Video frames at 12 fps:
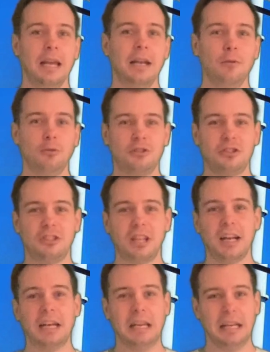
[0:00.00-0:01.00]
look
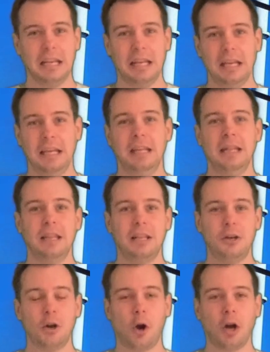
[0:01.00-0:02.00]
stunning in the
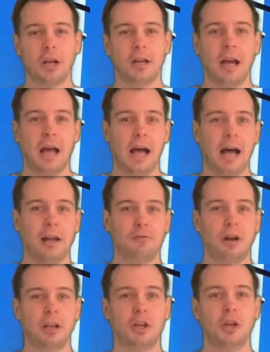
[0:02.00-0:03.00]
dark, and
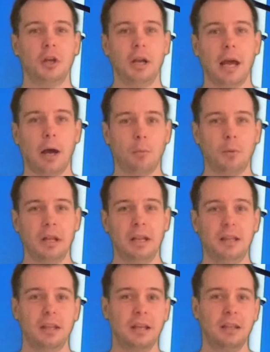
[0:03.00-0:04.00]
Valkyria with
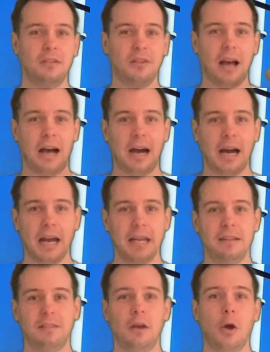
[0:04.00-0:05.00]
its
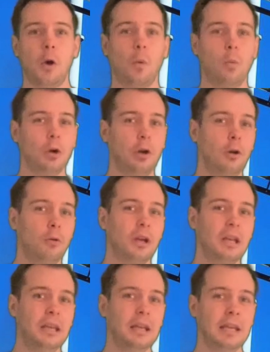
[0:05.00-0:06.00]
height would look
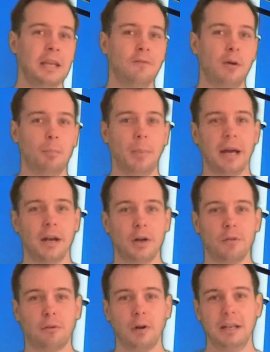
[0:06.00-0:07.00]
even better
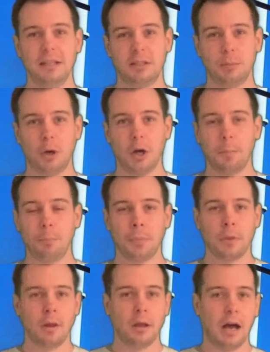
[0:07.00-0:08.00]
for Liseberg.
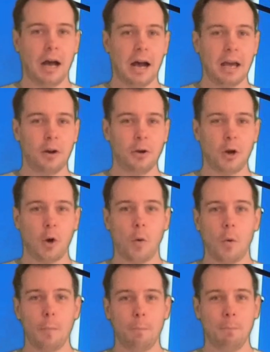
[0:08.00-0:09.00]
I don't
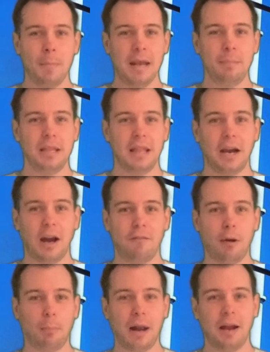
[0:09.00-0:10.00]
know, maybe they have
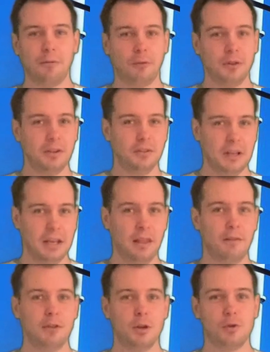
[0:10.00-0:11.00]
a plan for this in
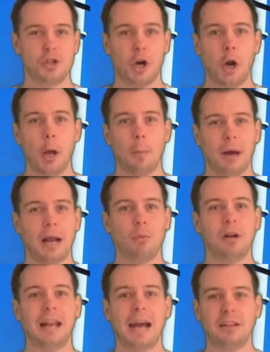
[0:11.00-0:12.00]
the future, but I
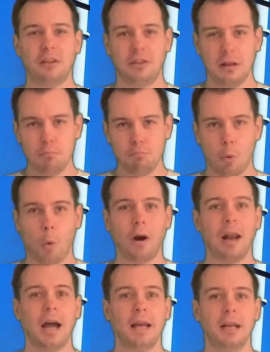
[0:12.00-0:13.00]
would like to see more
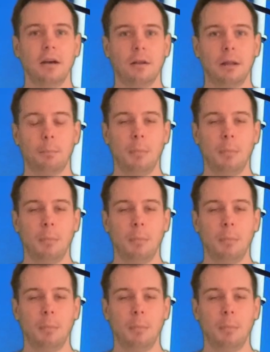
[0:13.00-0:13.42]
lighting on them.